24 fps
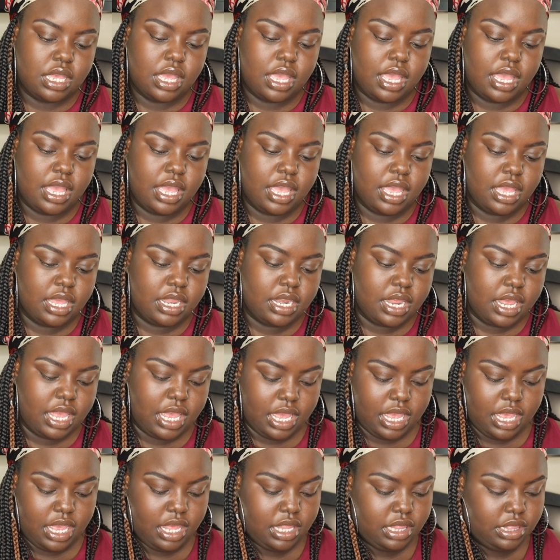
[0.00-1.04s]
and
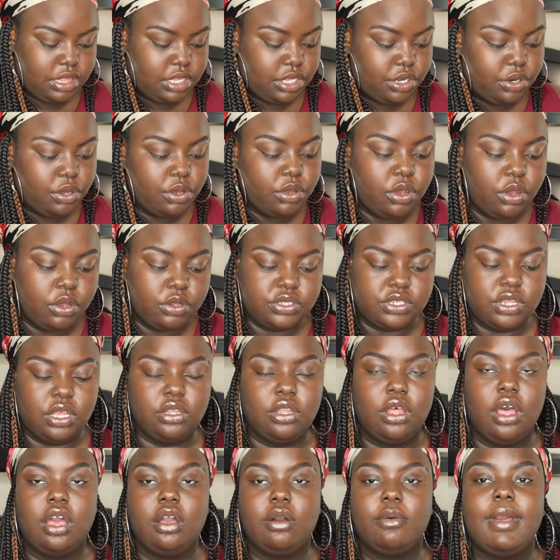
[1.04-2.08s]
a little goes a
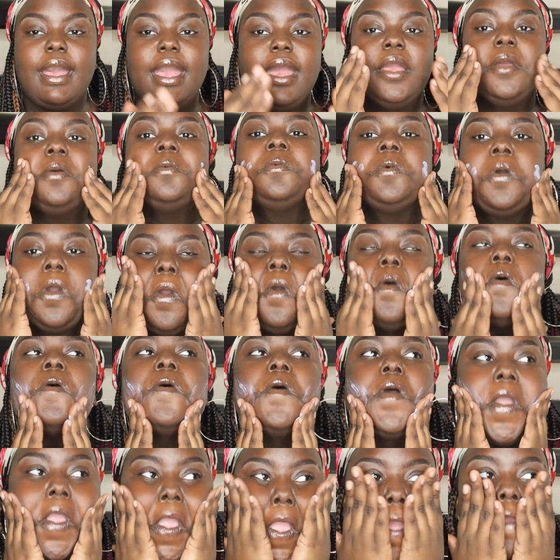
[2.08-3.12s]
long way
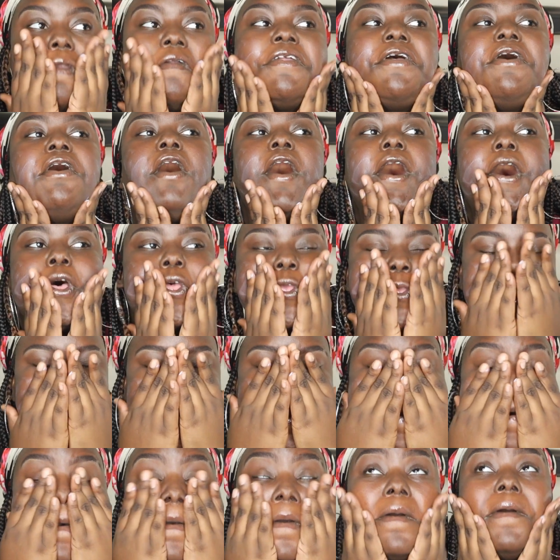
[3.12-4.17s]
and it
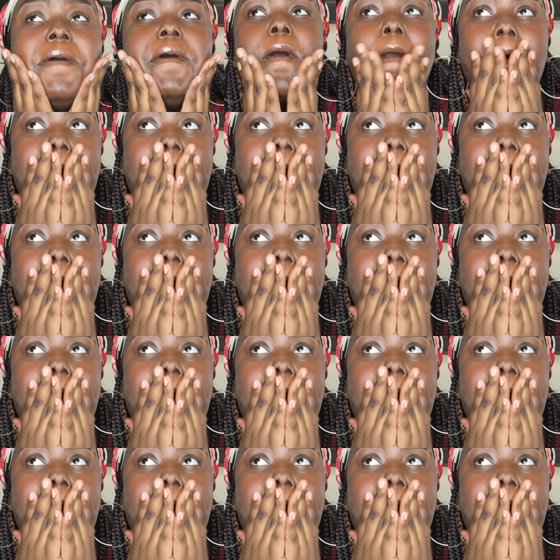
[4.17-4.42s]
also